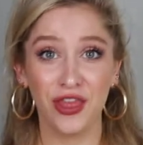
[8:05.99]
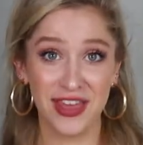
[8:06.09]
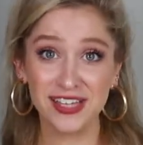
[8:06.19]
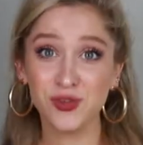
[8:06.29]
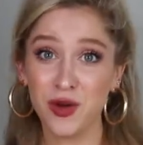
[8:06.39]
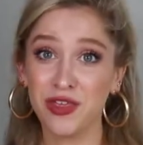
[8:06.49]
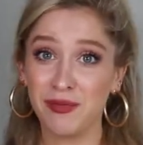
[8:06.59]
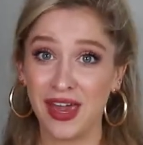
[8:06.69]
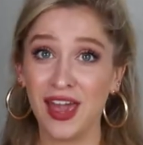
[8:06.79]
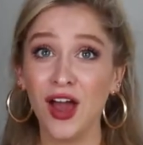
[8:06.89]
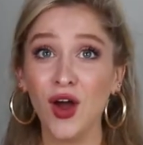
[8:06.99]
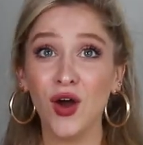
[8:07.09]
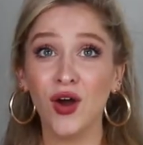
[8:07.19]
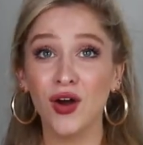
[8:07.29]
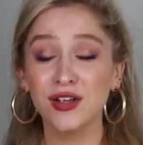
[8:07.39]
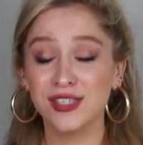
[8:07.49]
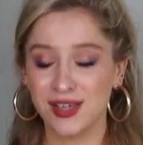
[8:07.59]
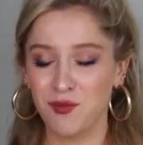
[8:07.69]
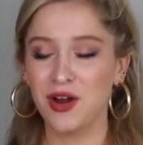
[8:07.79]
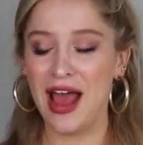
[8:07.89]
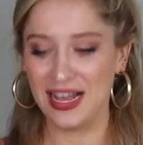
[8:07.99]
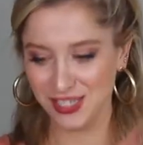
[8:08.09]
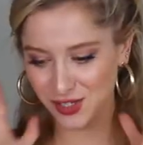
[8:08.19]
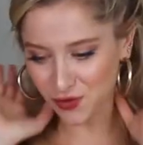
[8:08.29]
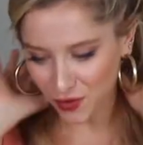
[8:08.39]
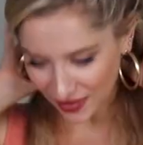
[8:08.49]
this with me, someone asks for a